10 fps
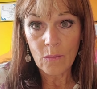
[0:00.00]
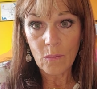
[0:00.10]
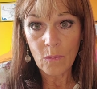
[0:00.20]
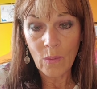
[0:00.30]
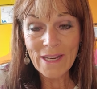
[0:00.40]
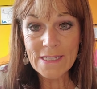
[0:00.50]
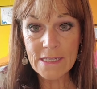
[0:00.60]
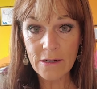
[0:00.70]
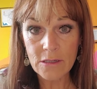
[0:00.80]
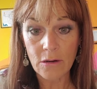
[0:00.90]
What is
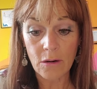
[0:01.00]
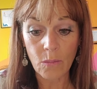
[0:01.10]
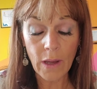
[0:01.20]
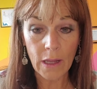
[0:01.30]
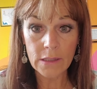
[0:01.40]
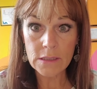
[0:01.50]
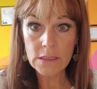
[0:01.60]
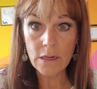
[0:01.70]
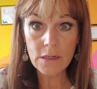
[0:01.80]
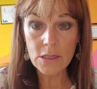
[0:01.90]
serotonin? Well,
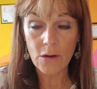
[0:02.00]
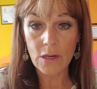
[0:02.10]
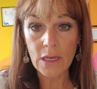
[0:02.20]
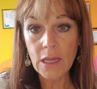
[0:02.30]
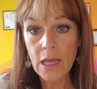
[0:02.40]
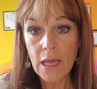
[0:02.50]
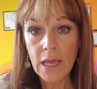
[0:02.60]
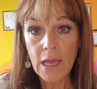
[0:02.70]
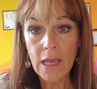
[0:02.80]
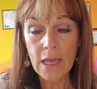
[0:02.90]
serotonin
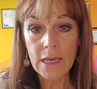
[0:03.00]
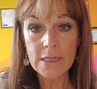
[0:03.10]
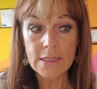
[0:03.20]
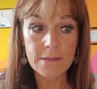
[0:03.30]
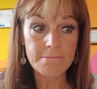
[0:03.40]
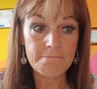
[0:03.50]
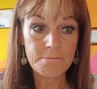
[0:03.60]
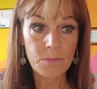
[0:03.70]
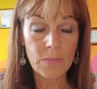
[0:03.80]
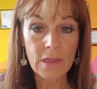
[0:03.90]
is
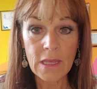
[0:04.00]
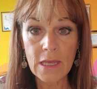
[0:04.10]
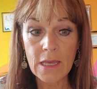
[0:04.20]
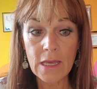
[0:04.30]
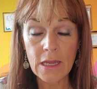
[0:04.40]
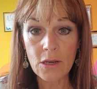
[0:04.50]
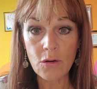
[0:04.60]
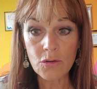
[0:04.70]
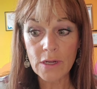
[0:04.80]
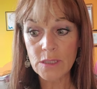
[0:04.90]
the
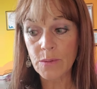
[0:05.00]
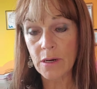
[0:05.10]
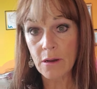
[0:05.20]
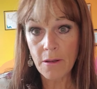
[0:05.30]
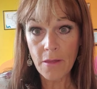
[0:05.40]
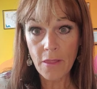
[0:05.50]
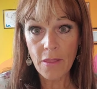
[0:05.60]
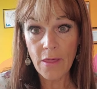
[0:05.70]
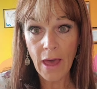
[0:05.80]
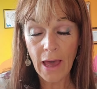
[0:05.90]
neurotransmitter
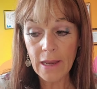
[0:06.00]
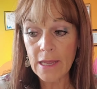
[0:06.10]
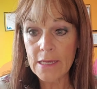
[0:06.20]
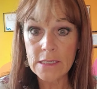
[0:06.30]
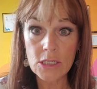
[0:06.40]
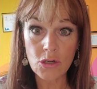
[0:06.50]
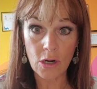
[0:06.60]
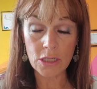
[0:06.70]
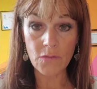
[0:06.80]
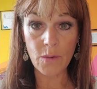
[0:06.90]
that is in
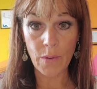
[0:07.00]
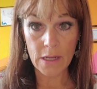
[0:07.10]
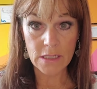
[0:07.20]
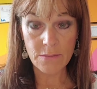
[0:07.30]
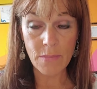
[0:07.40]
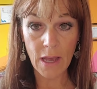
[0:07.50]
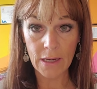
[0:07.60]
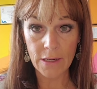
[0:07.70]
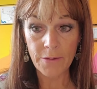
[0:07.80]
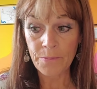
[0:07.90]
charge of your positive
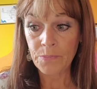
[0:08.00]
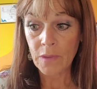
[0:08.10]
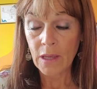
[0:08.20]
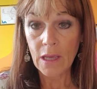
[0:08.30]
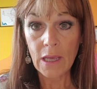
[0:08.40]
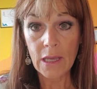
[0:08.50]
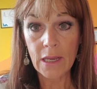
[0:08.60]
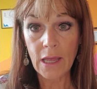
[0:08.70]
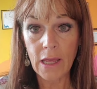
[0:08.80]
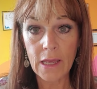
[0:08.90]
mind. It
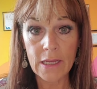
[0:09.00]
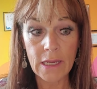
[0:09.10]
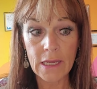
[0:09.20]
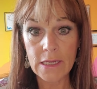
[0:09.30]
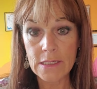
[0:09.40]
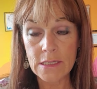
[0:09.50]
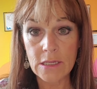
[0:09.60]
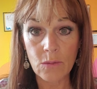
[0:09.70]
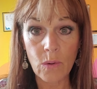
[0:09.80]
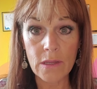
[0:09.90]
is
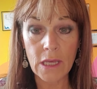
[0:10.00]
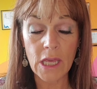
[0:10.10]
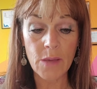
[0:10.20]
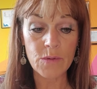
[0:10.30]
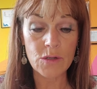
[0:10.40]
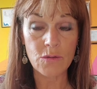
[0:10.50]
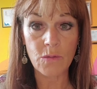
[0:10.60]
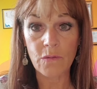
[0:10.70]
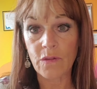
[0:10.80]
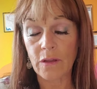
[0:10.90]
the one that keeps
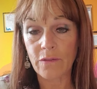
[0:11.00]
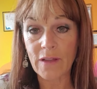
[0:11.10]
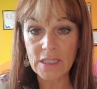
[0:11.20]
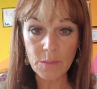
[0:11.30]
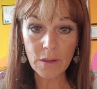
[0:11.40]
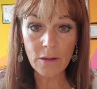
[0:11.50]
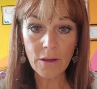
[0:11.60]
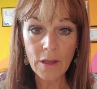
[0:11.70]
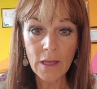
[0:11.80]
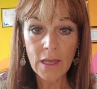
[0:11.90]
you feeling flexible.
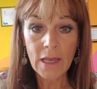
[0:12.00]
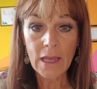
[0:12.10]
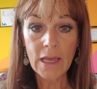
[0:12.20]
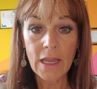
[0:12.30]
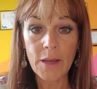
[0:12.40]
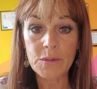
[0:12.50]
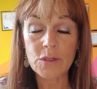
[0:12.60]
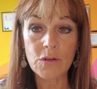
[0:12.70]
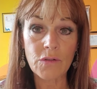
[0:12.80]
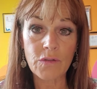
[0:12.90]
It helps
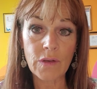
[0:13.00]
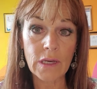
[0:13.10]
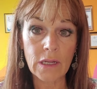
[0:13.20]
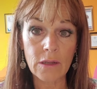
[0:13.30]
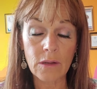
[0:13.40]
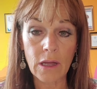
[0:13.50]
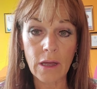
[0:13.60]
you feel